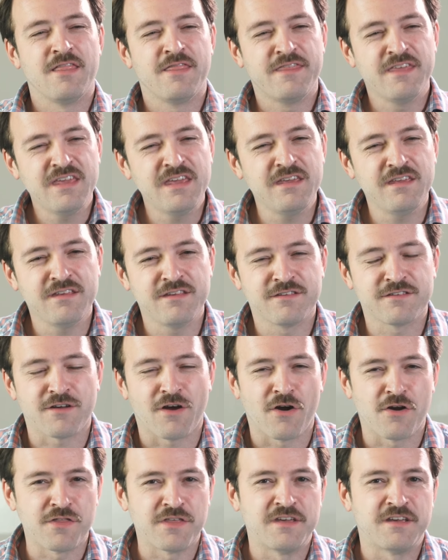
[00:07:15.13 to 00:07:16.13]
These
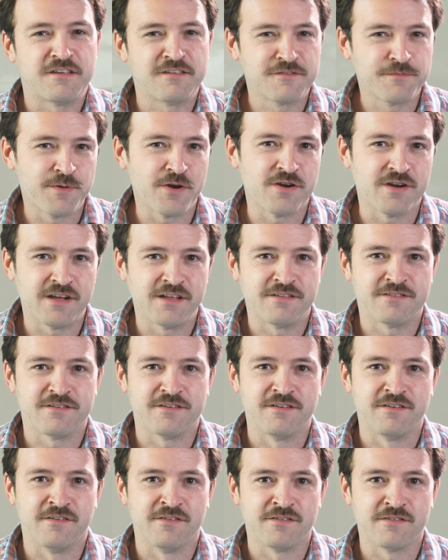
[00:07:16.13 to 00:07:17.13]
are the
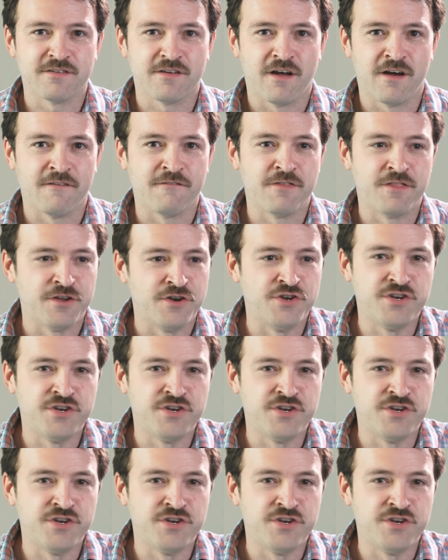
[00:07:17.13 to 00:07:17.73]
experiences of the